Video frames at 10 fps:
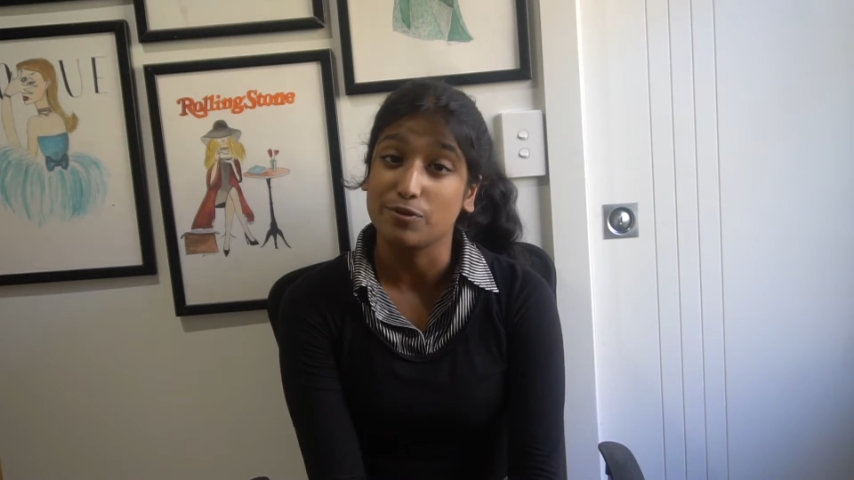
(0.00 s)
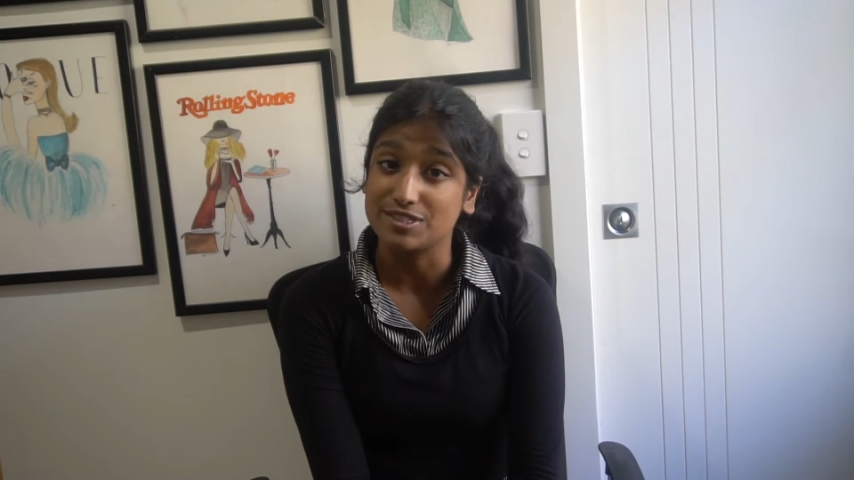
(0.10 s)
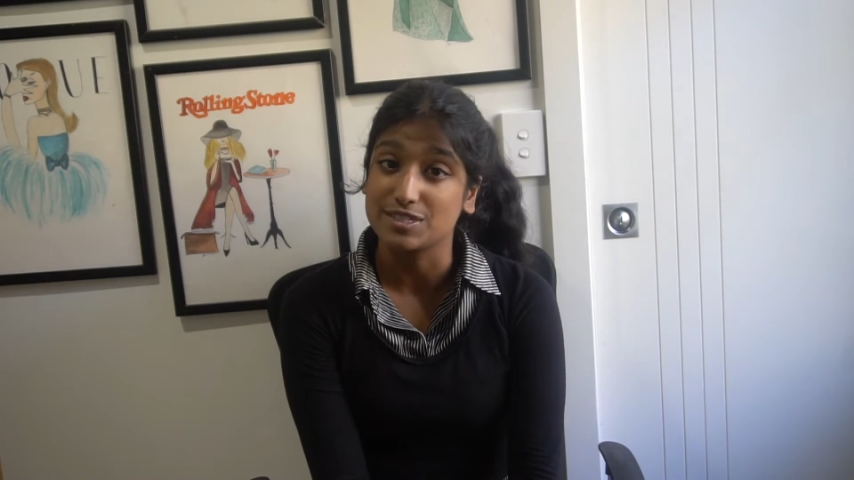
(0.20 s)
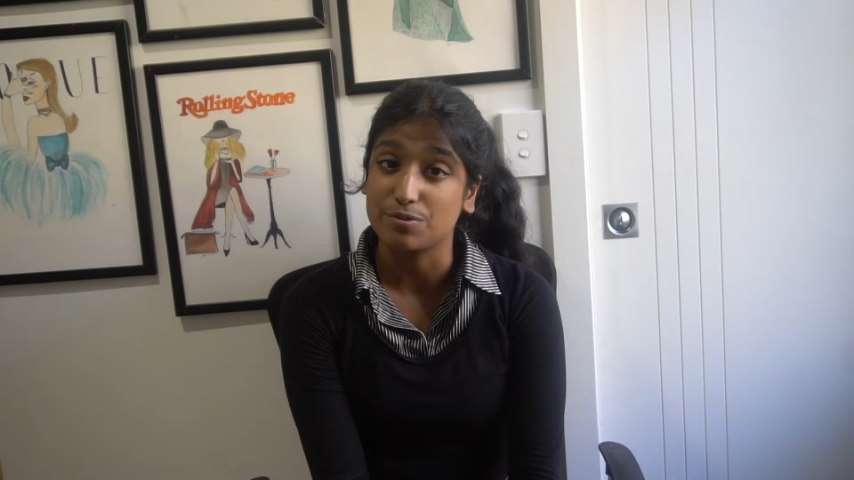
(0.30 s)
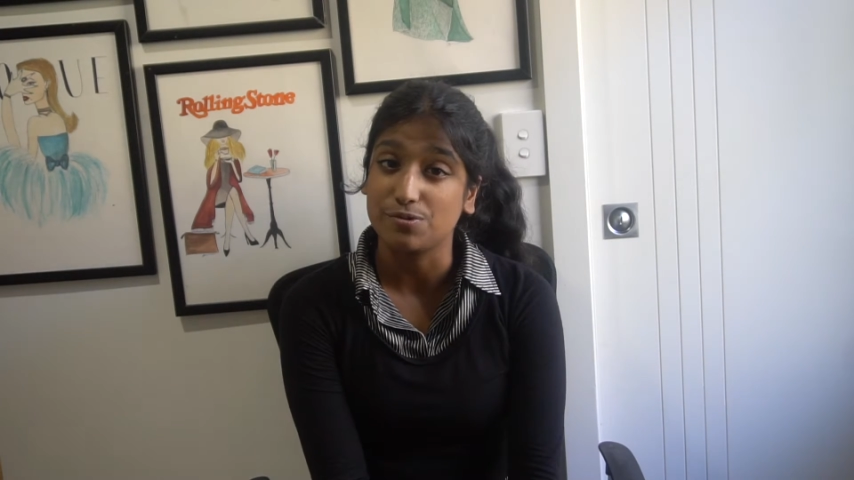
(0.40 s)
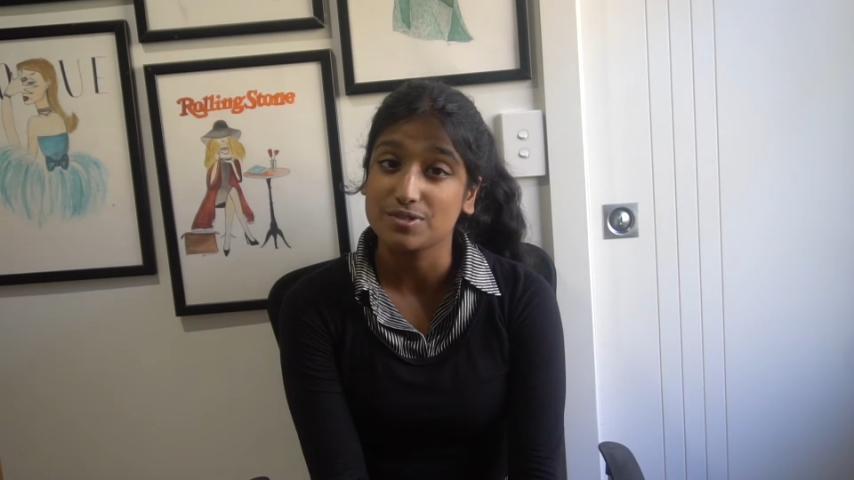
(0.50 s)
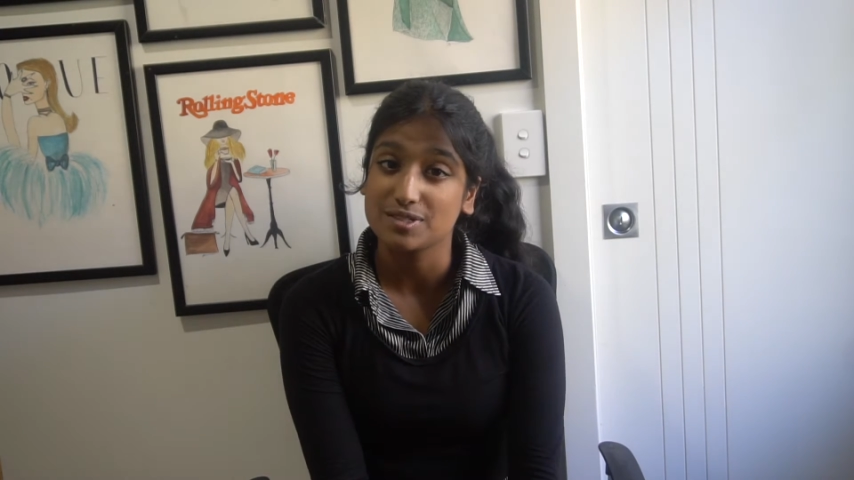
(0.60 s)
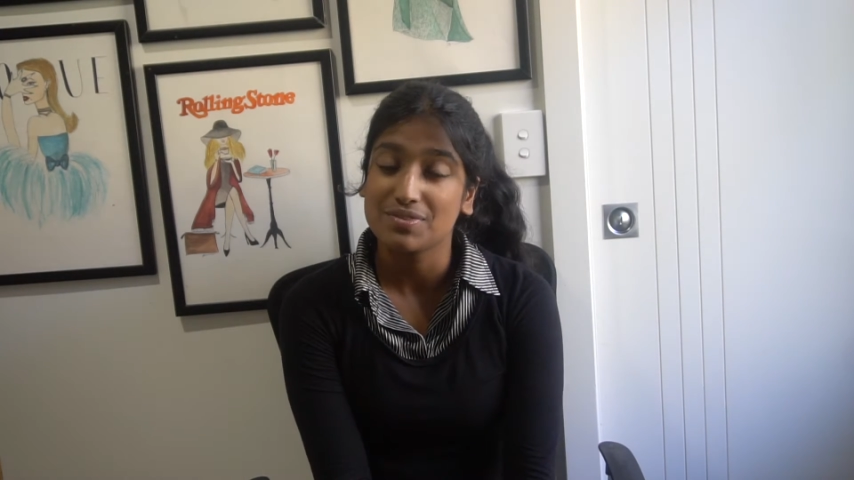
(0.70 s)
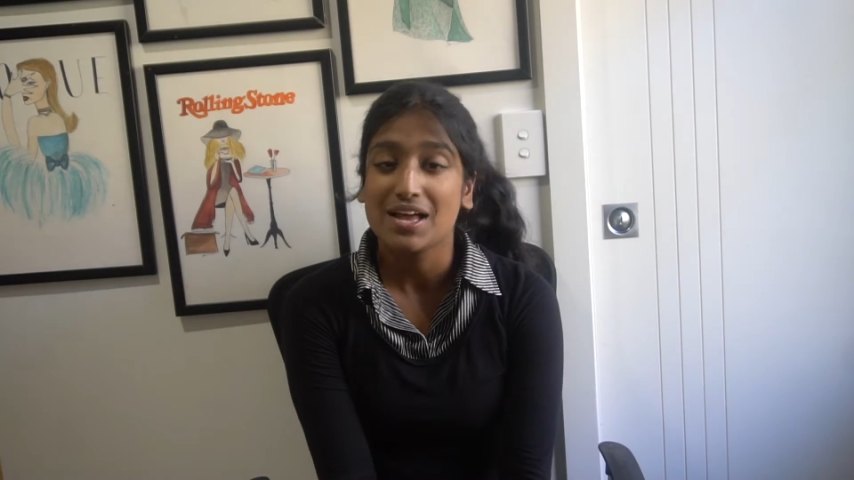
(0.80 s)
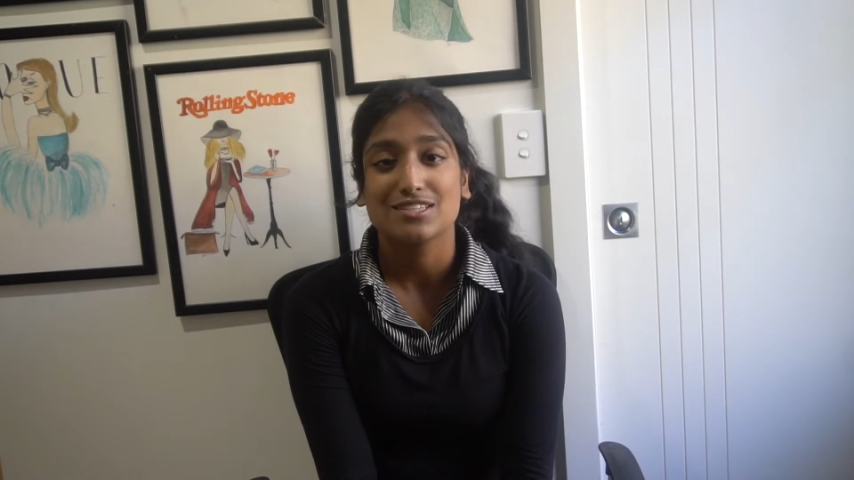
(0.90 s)
principles.
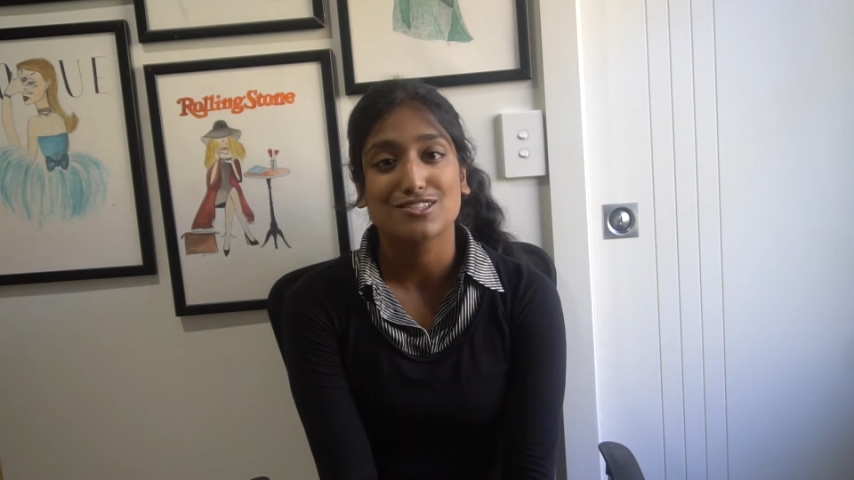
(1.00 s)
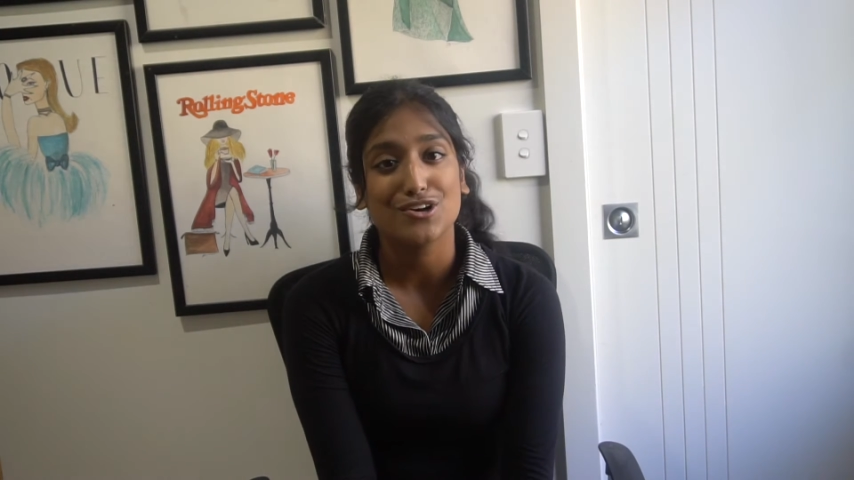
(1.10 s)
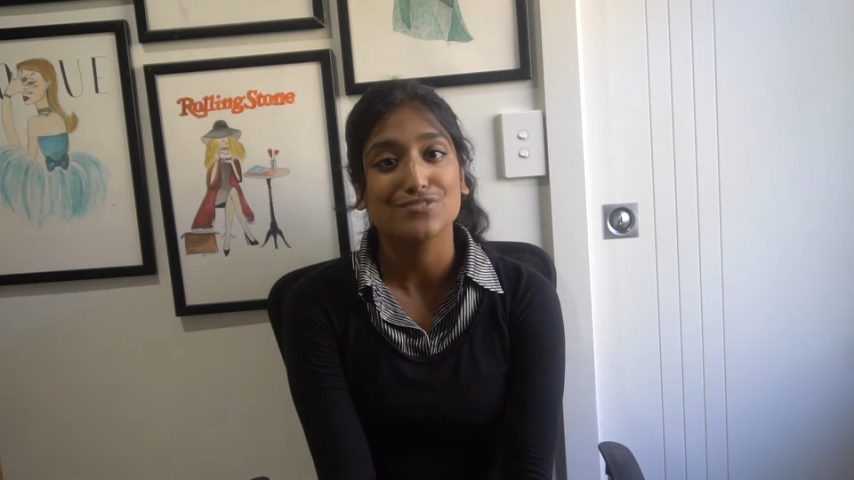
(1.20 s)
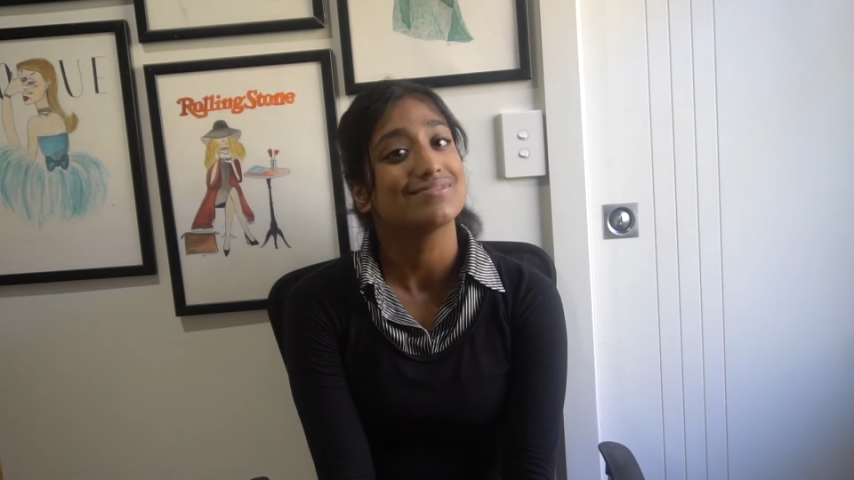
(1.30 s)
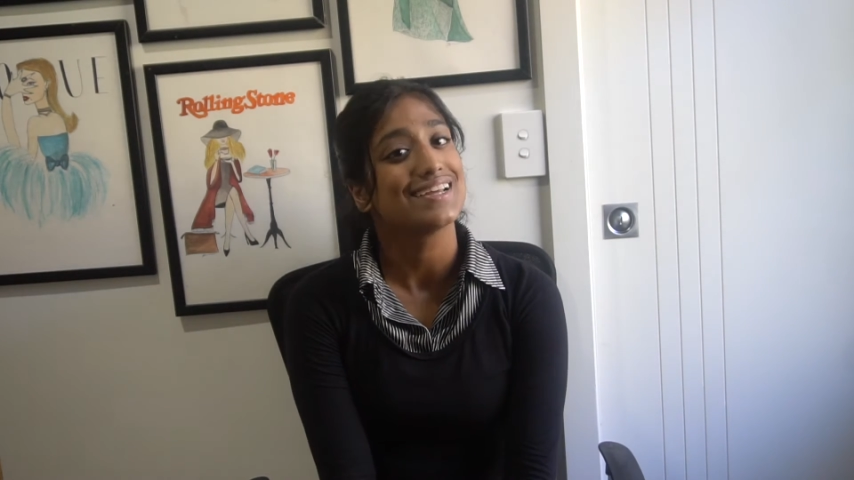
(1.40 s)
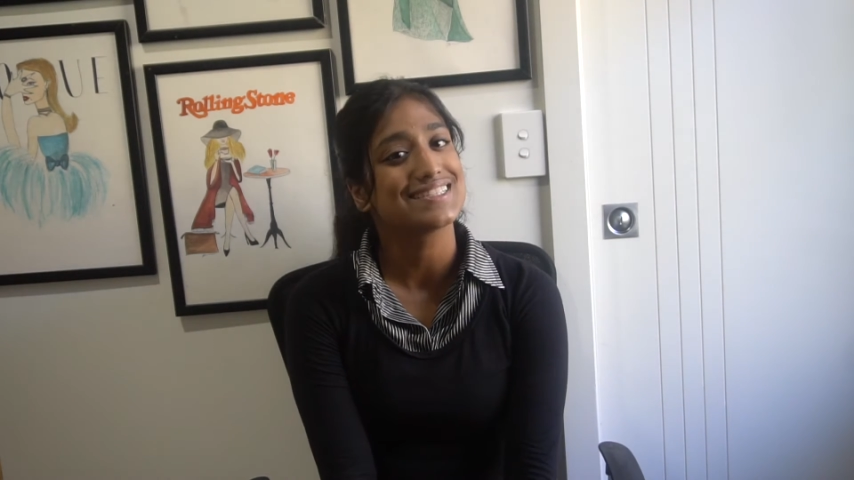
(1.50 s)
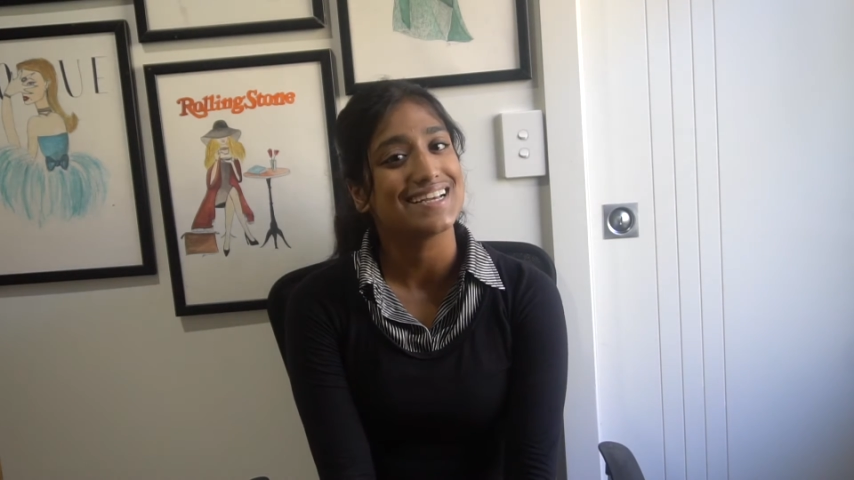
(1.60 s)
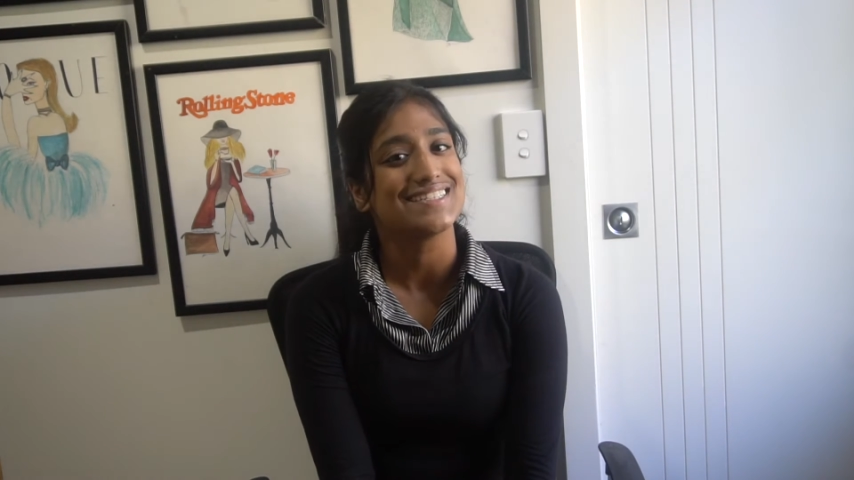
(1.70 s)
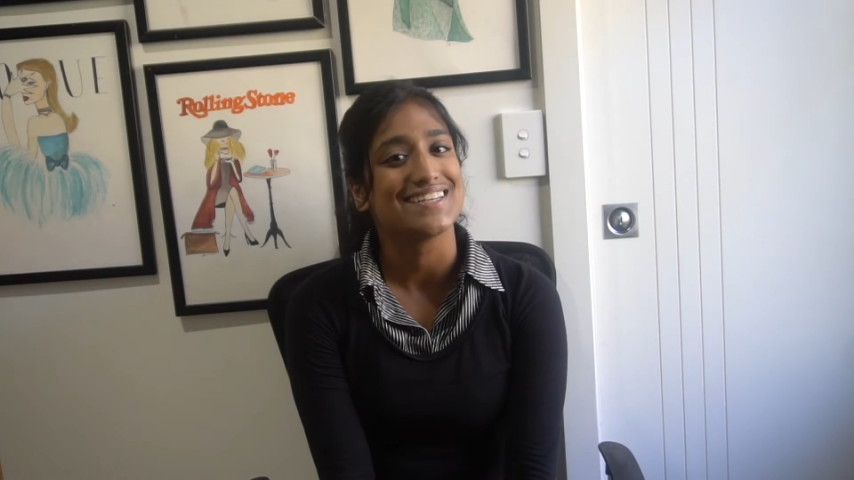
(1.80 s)
So let's get